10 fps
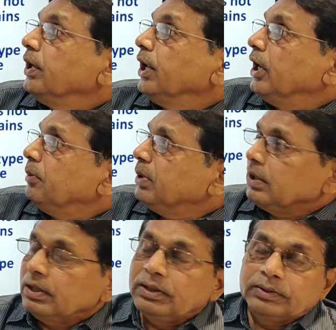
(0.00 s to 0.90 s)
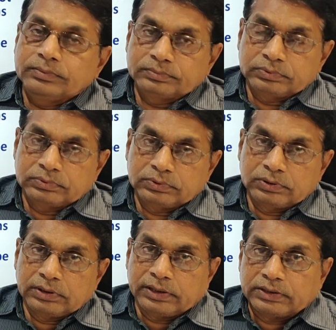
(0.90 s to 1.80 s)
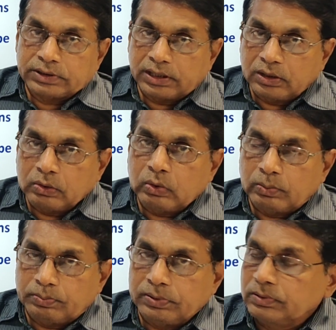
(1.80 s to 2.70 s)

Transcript: AB, then third group.